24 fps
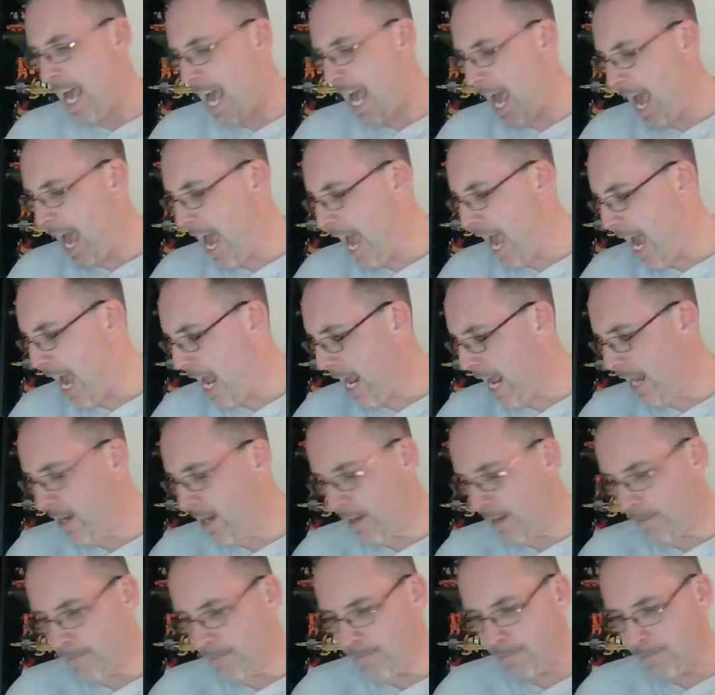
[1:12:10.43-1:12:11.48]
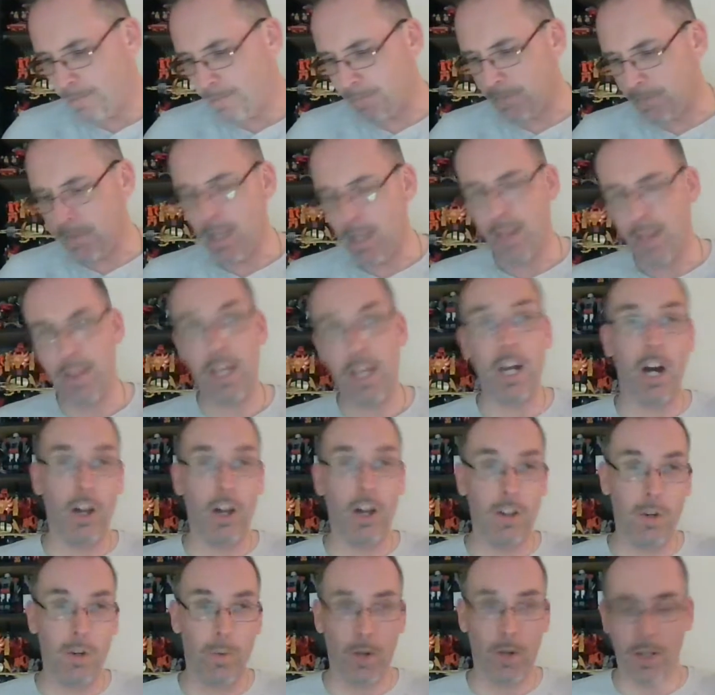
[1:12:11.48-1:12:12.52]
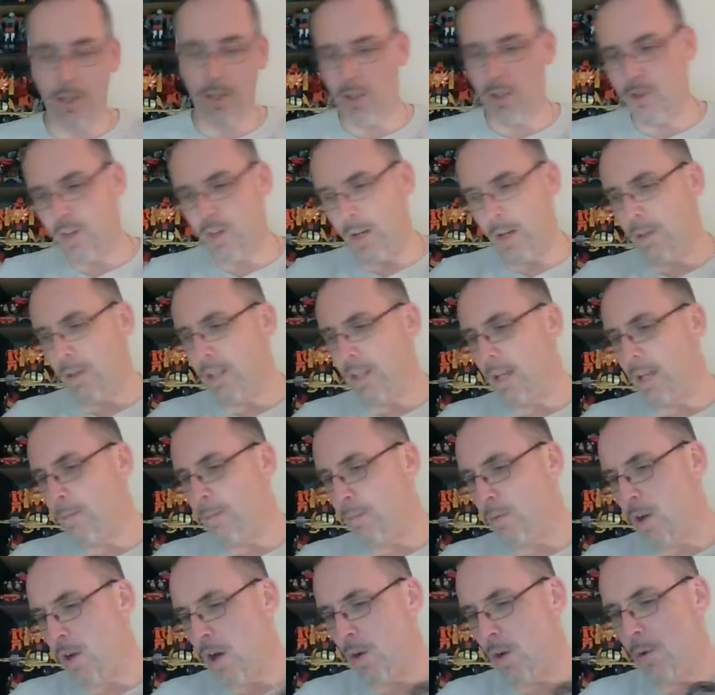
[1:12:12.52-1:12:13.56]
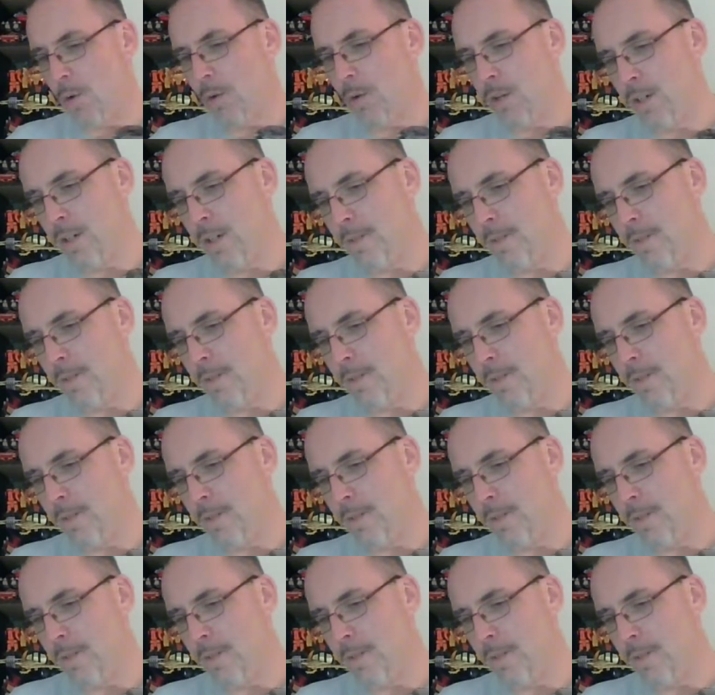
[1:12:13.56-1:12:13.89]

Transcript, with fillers: And the other one, the green one that broke,